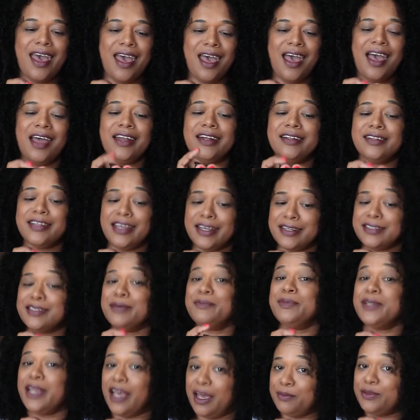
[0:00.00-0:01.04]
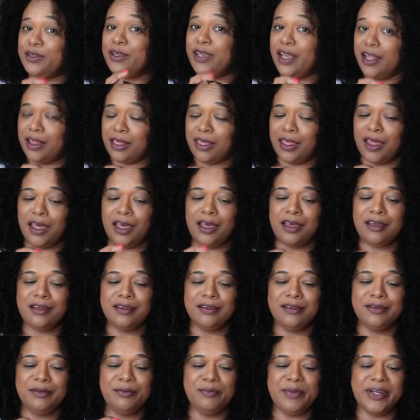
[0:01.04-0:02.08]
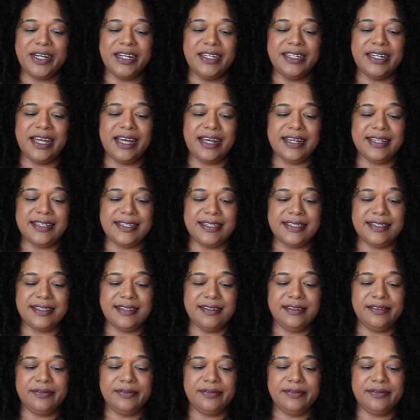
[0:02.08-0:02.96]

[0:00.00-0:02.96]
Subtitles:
And it takes some time to get there, but it does.